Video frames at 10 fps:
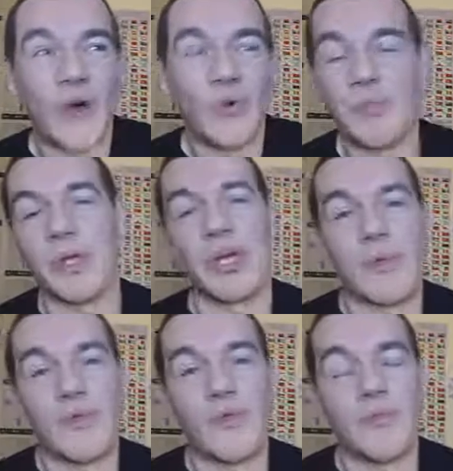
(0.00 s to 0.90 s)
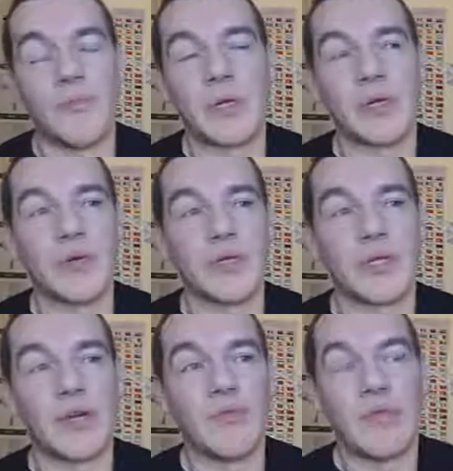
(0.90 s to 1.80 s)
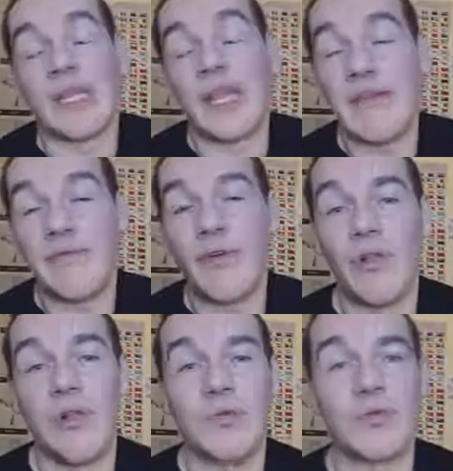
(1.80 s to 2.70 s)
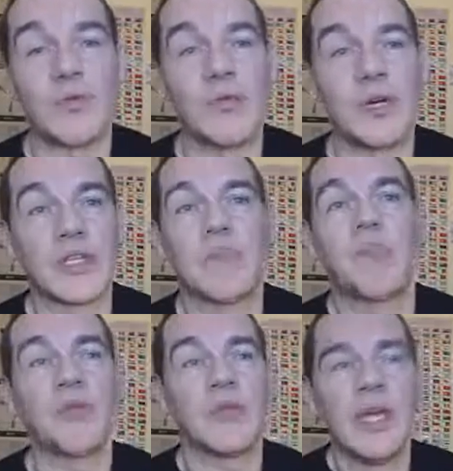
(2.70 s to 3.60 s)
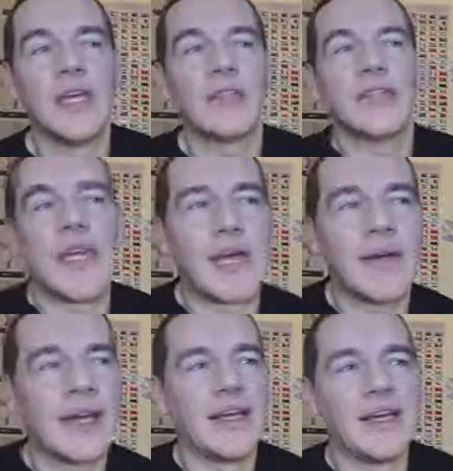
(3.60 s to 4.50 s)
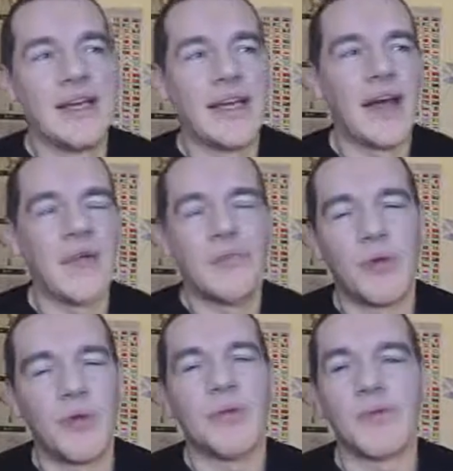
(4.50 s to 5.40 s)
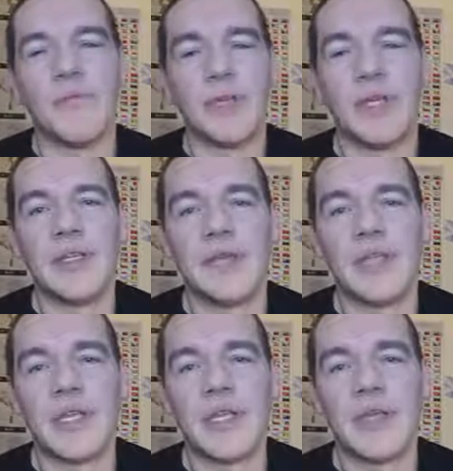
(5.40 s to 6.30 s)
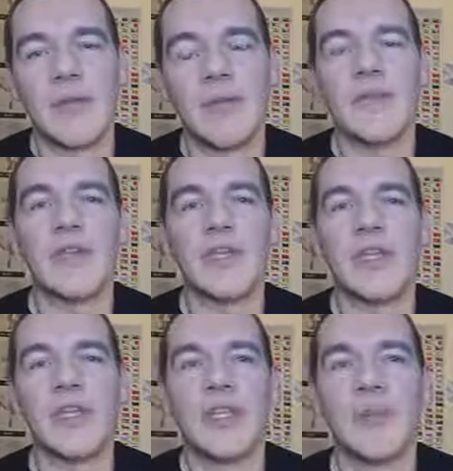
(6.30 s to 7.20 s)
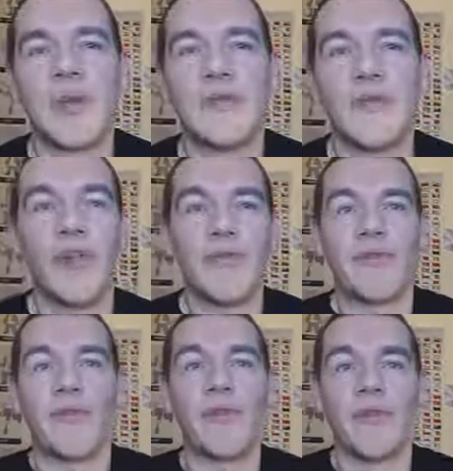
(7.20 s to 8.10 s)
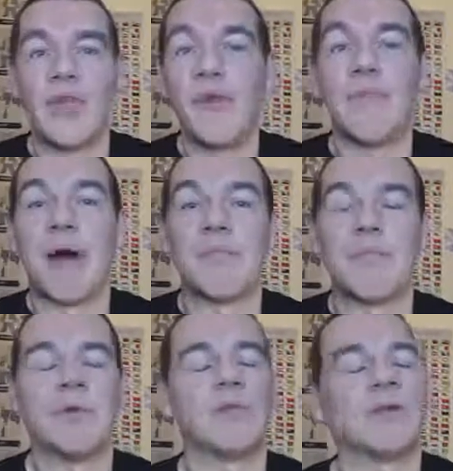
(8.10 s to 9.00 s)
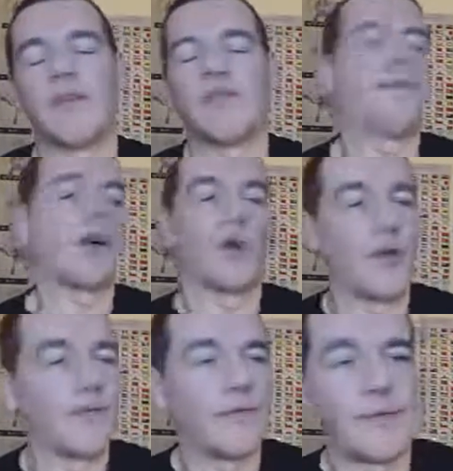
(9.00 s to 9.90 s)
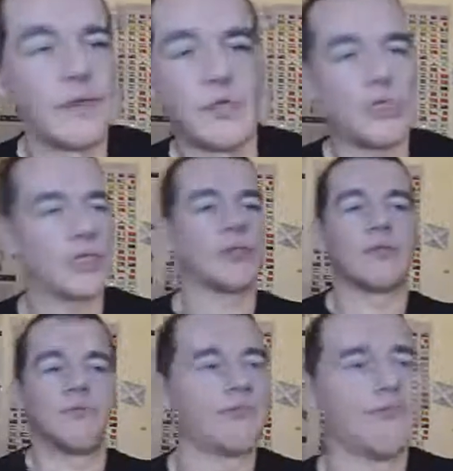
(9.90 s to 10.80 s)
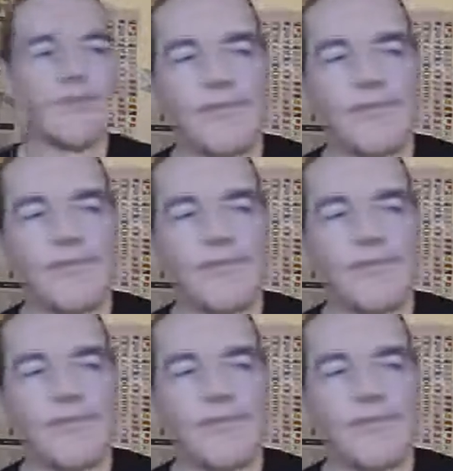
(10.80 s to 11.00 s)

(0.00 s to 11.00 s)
I only put it number four because I really like Fallout, so I suppose, see, I, I would probably have complained if they changed it. I mean, if they changed it and went, Fallout 4, now with the Batmobile, oh, fuck off. Just